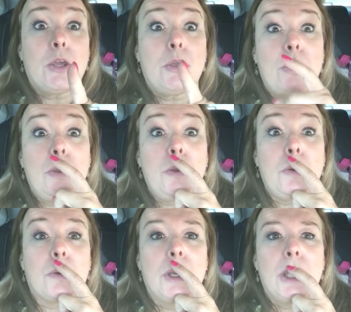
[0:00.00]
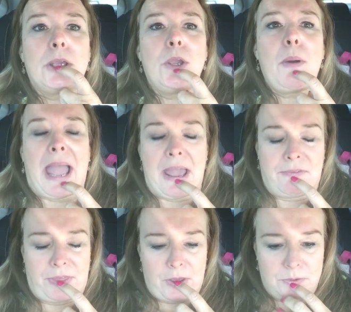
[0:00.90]
Ooh, you
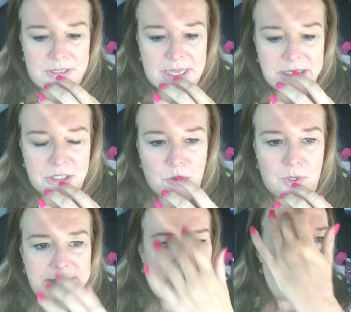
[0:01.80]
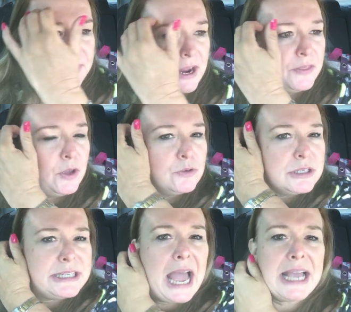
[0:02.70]
have those stores out there,
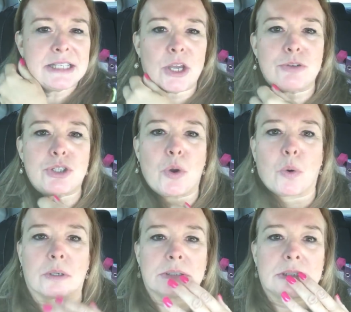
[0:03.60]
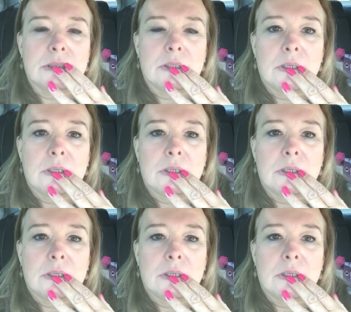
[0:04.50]
those Daiso stores.